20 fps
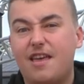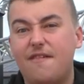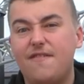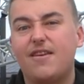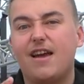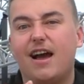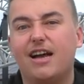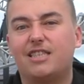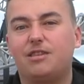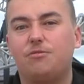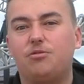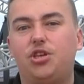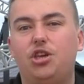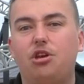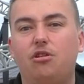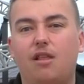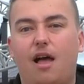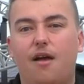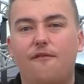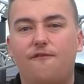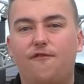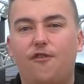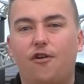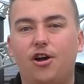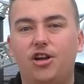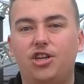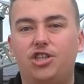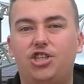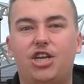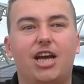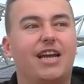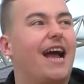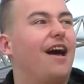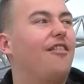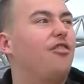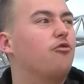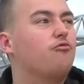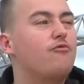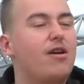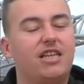Give you guys some queue line footage. Check
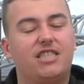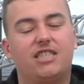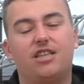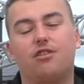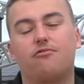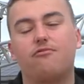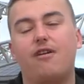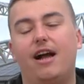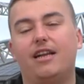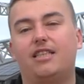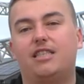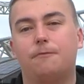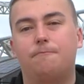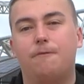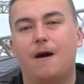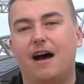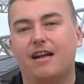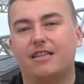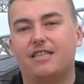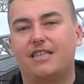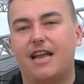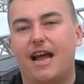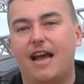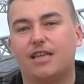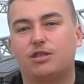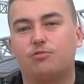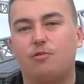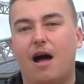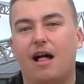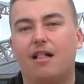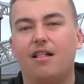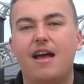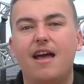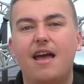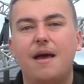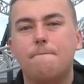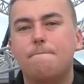out the rest of the rides of the park today as well.